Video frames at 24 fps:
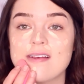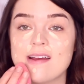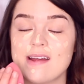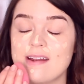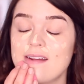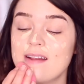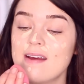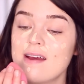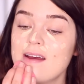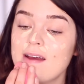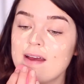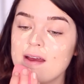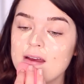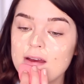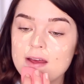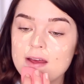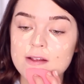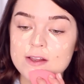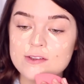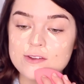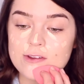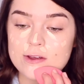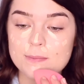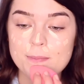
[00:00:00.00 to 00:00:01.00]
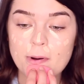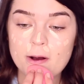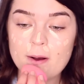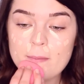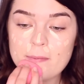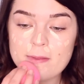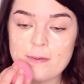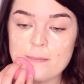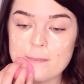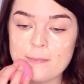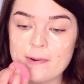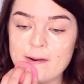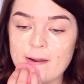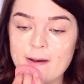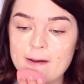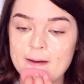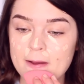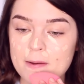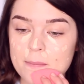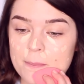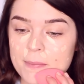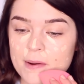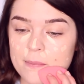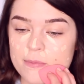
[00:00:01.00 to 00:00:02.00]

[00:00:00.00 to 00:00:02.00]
then do pop them below.